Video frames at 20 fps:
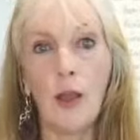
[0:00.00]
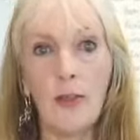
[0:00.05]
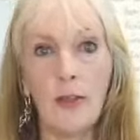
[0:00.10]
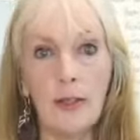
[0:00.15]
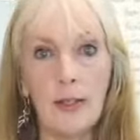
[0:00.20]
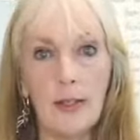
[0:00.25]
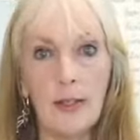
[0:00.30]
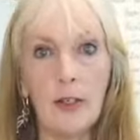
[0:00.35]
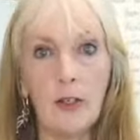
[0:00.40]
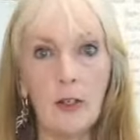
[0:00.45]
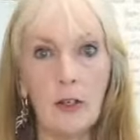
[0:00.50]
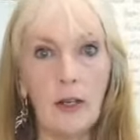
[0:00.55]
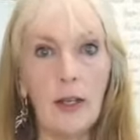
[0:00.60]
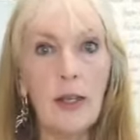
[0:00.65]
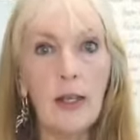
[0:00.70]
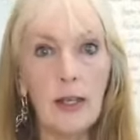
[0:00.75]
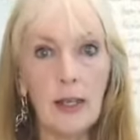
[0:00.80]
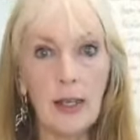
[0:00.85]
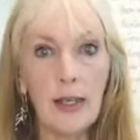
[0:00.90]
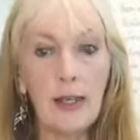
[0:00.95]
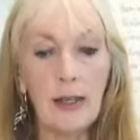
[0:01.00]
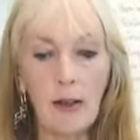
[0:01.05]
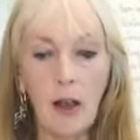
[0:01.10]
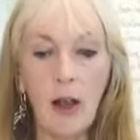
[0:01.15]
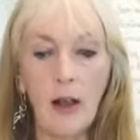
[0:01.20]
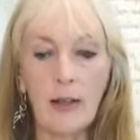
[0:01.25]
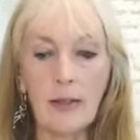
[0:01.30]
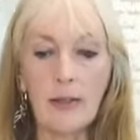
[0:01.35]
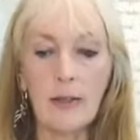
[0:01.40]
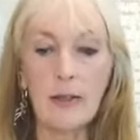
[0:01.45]
the deer eat
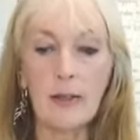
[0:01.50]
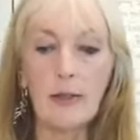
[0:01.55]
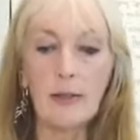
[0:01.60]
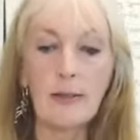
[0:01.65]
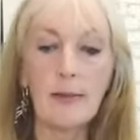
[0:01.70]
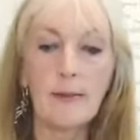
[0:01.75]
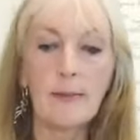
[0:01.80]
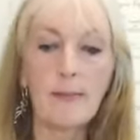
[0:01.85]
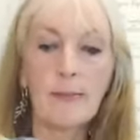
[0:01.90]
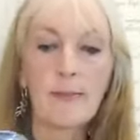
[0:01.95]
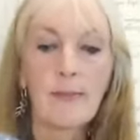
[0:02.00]
hostas.